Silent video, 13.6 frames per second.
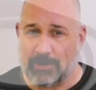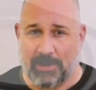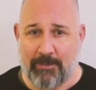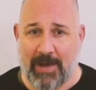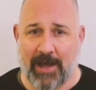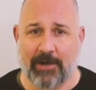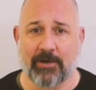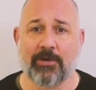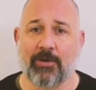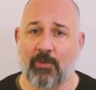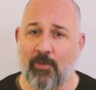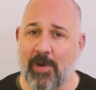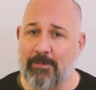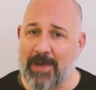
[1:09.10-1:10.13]
really matter.
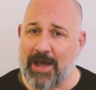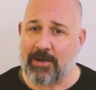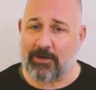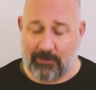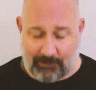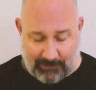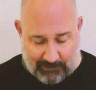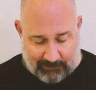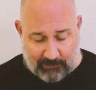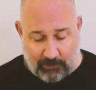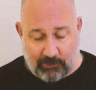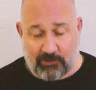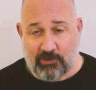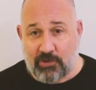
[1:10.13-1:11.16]
What matters is
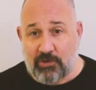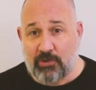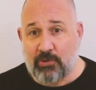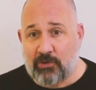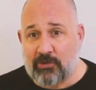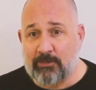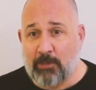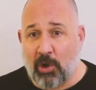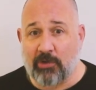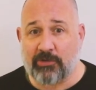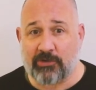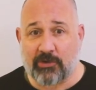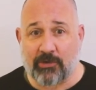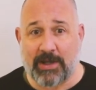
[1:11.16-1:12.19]
those two small
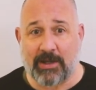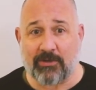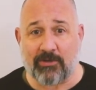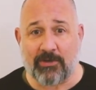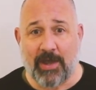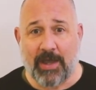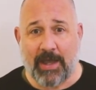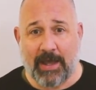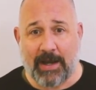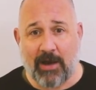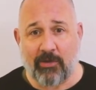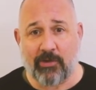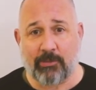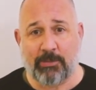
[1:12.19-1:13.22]
screens and
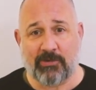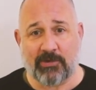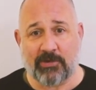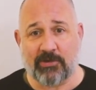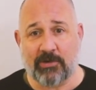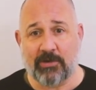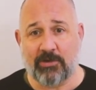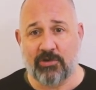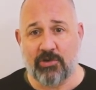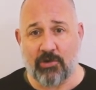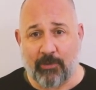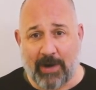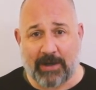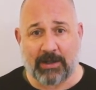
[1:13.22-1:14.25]
how they're positioned
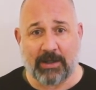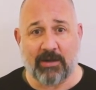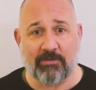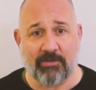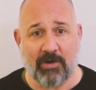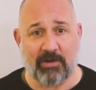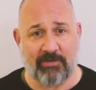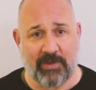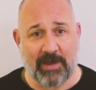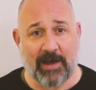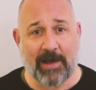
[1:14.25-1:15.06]
directly in front of the